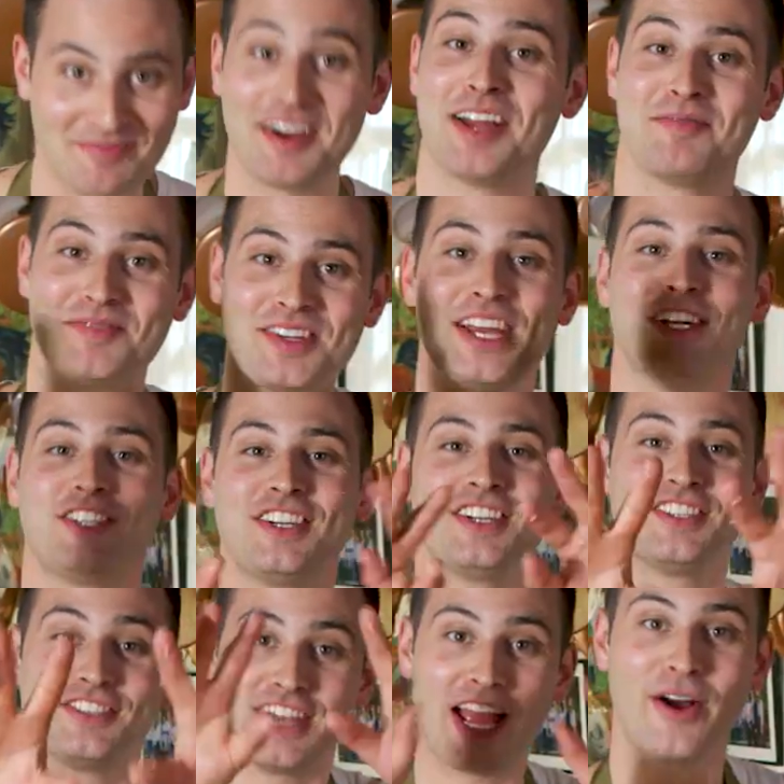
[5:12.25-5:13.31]
My obsession
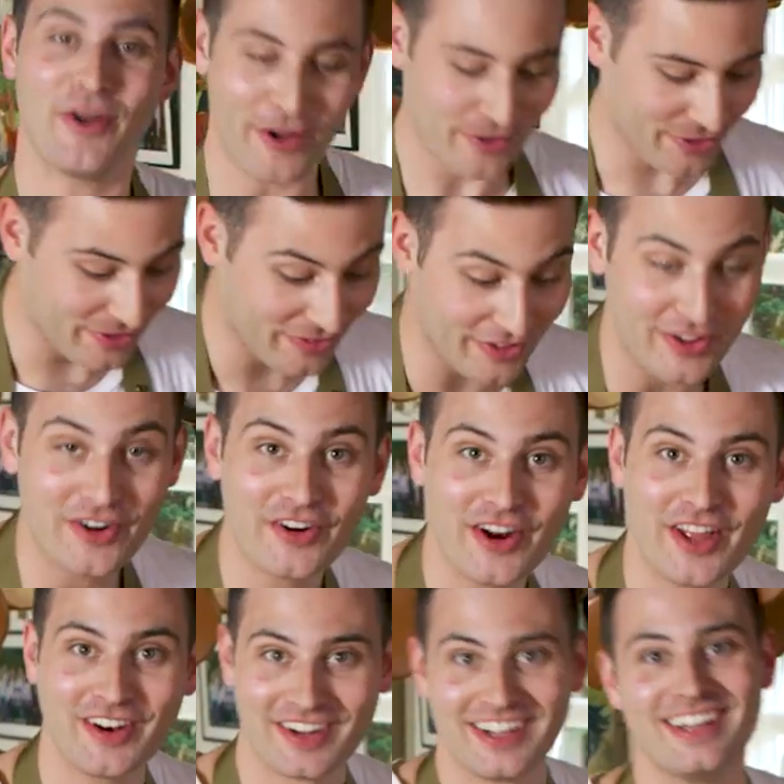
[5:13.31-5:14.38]
is now out on the internet.